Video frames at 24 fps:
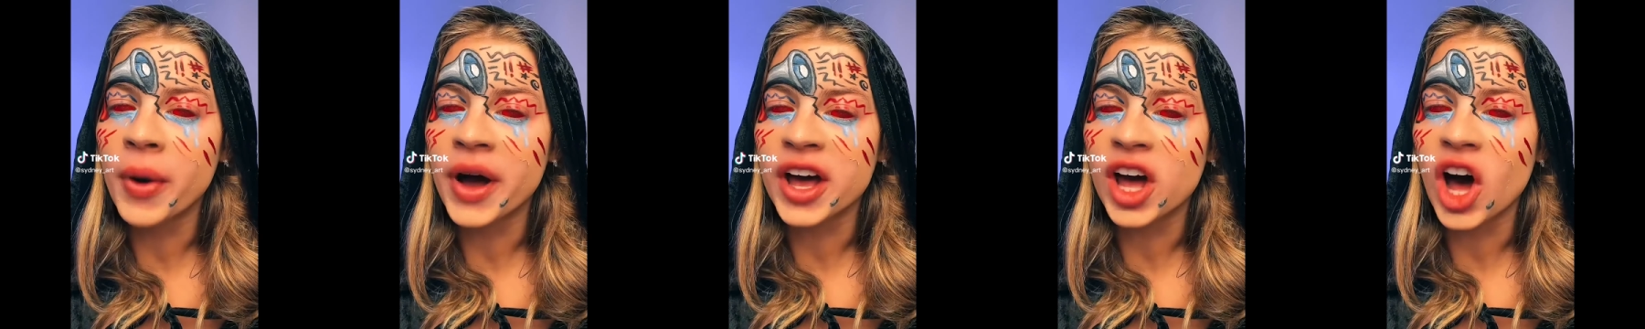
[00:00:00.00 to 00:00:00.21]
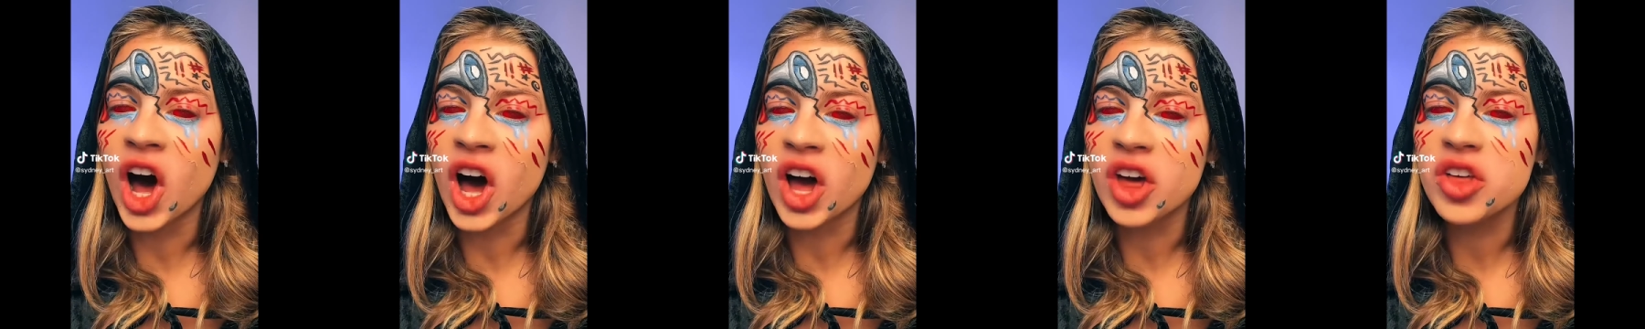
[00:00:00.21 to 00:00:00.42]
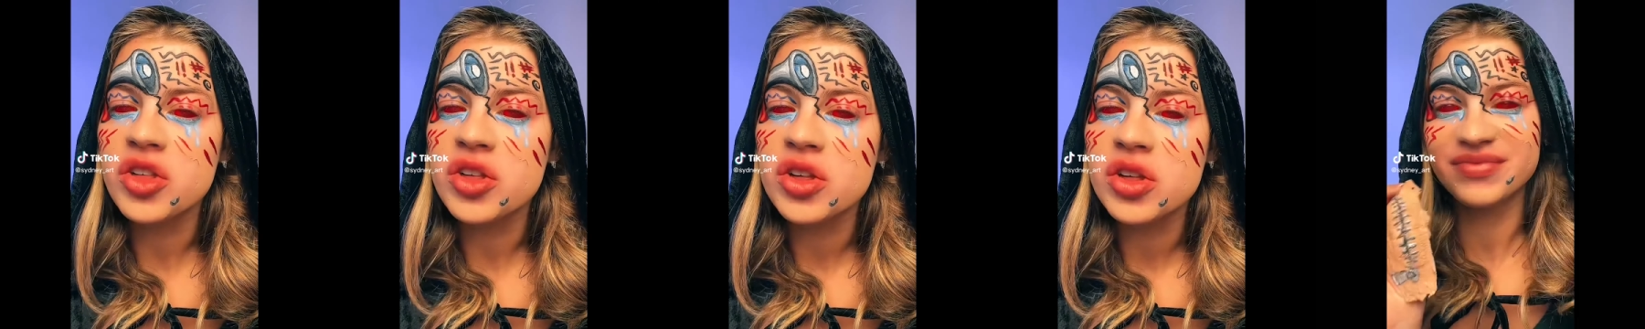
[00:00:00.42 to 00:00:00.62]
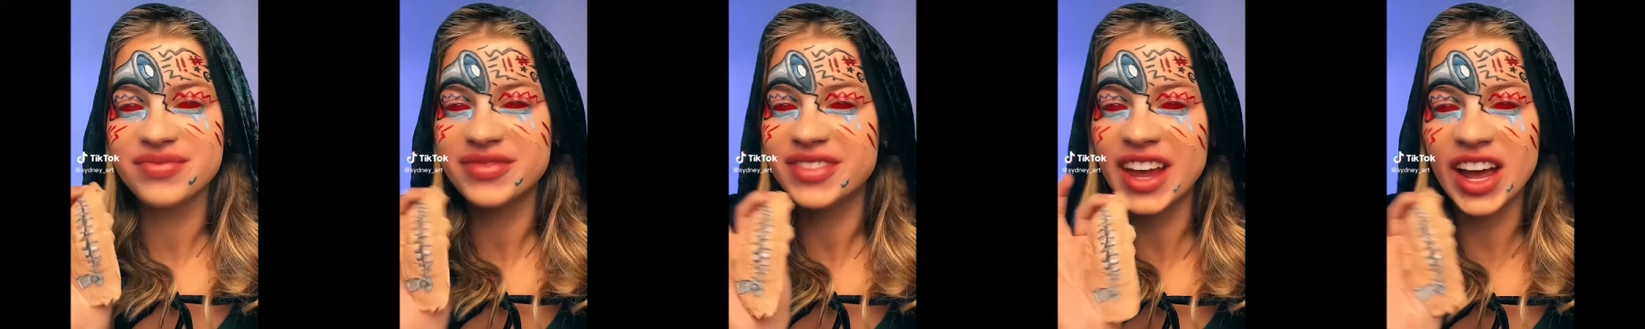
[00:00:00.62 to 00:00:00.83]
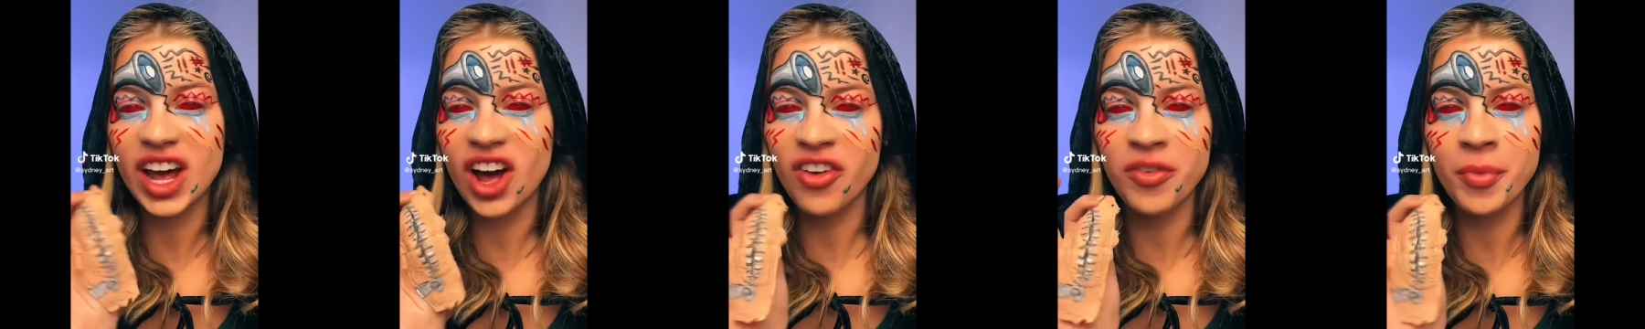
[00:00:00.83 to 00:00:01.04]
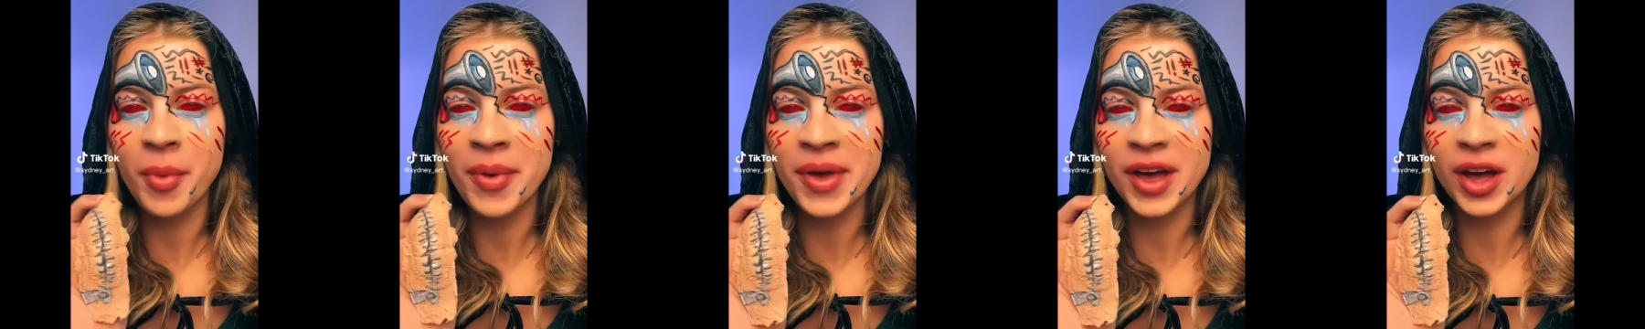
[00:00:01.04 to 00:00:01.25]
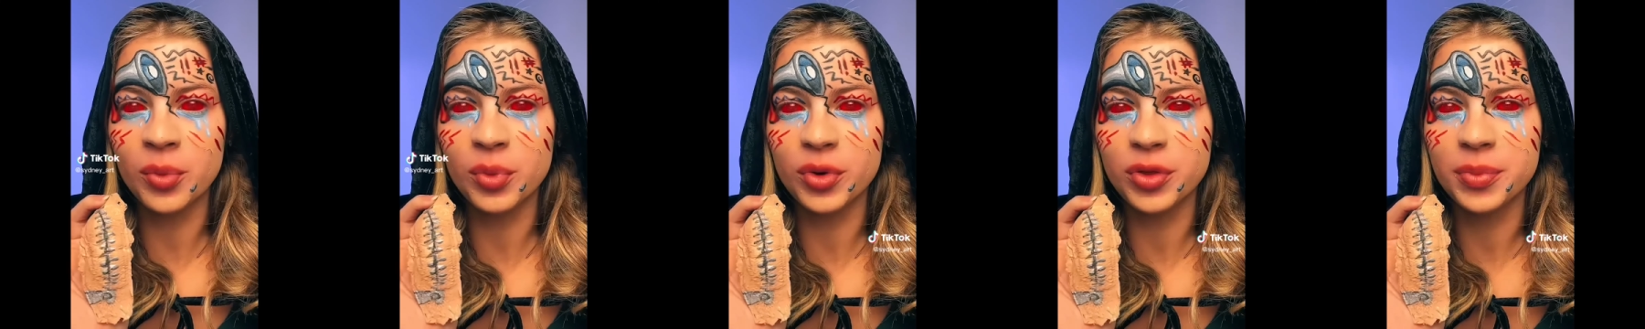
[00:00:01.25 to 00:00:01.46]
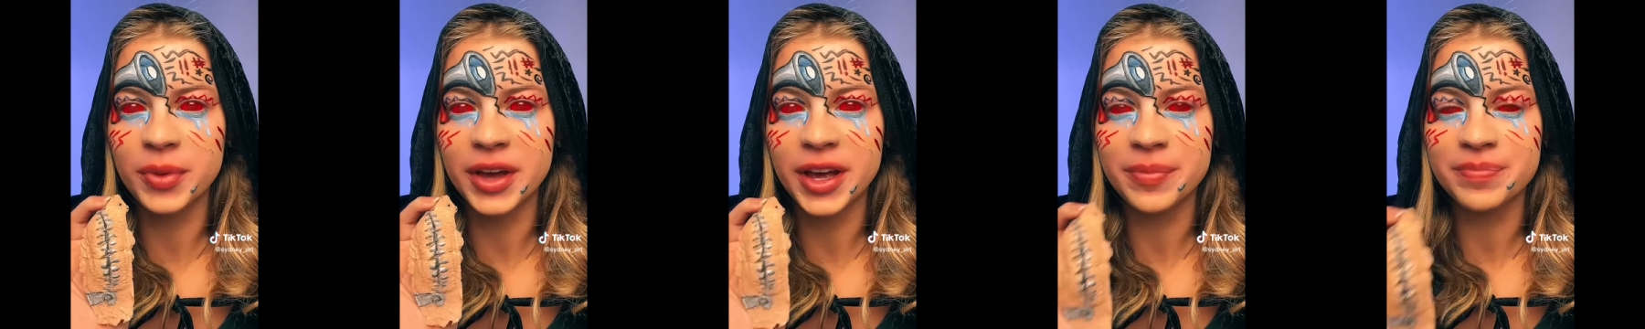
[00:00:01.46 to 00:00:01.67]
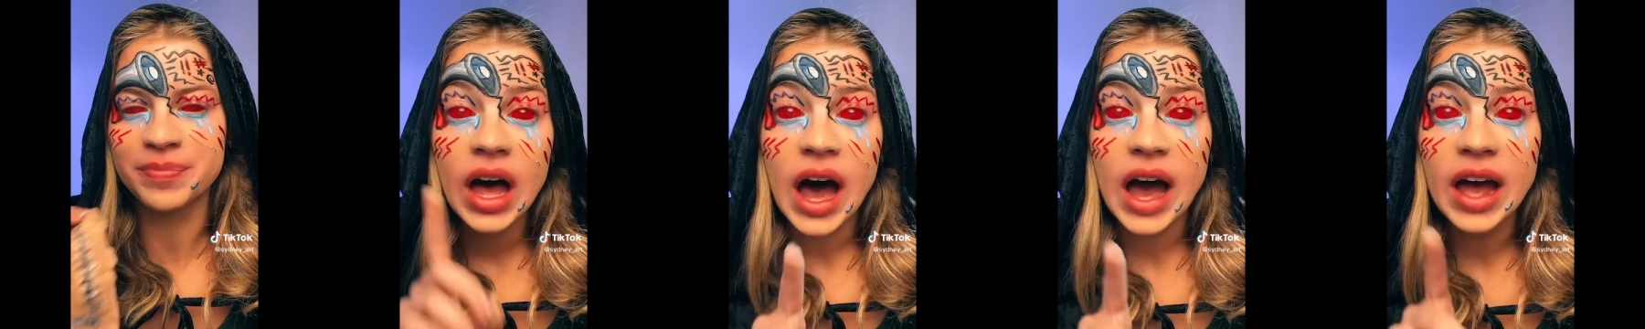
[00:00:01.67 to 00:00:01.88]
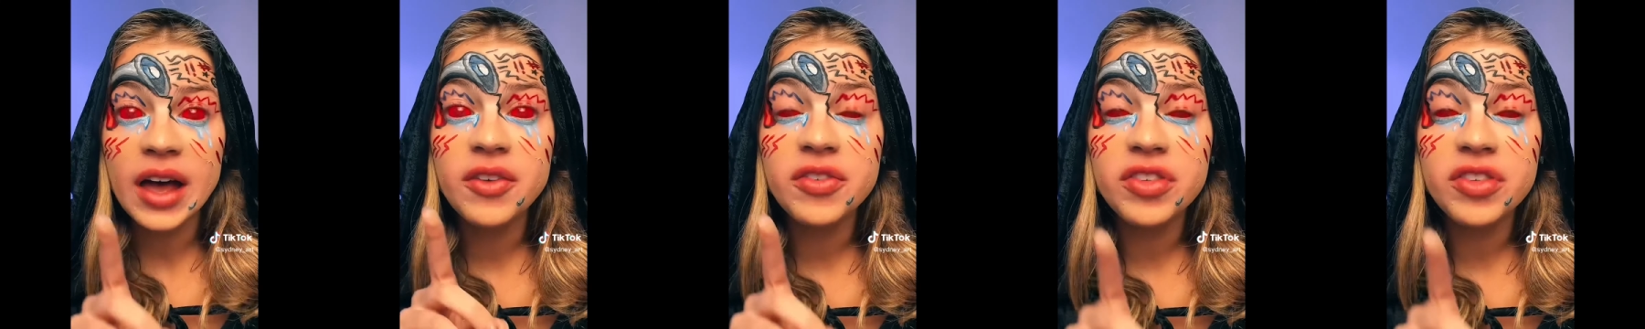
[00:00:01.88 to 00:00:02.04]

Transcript: my gosh take off my makeup with me.